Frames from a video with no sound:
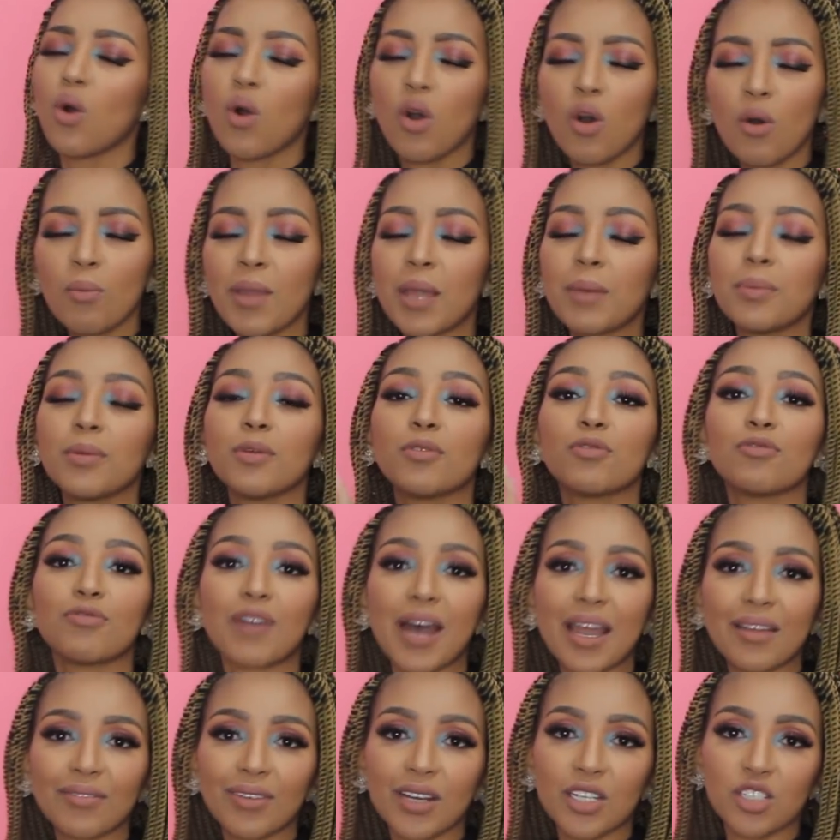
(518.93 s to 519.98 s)
or maybe
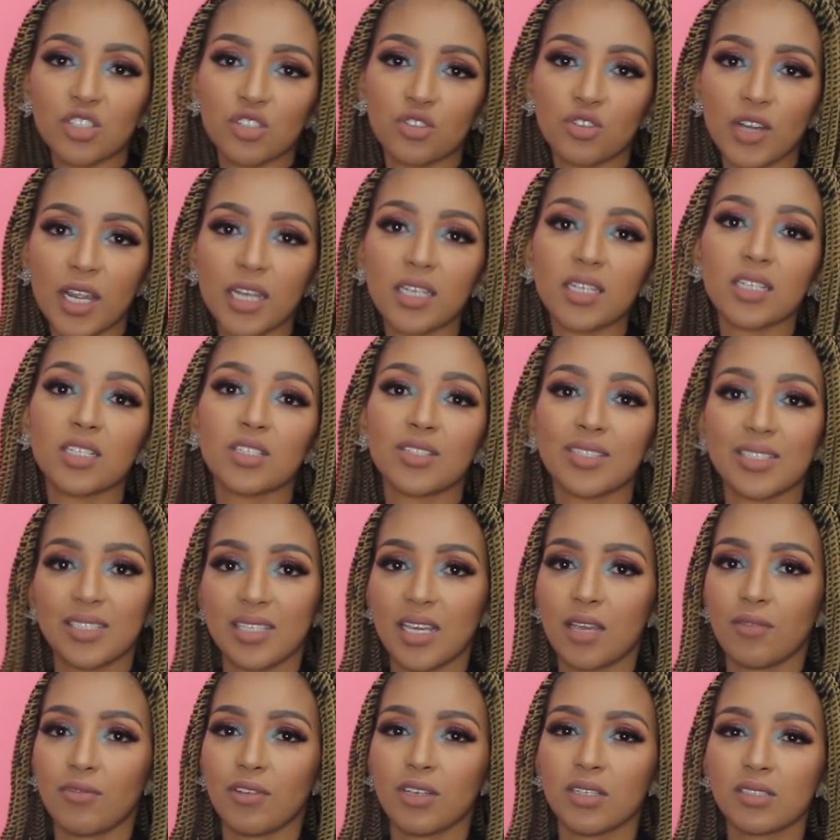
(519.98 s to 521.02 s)
500 Rand into
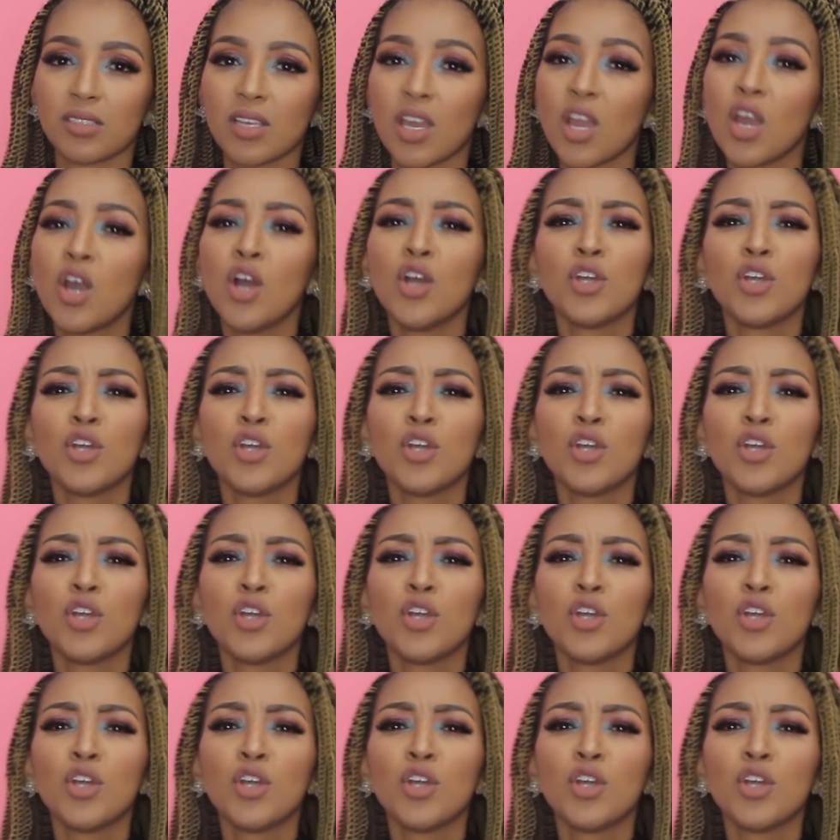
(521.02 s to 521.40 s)
savings.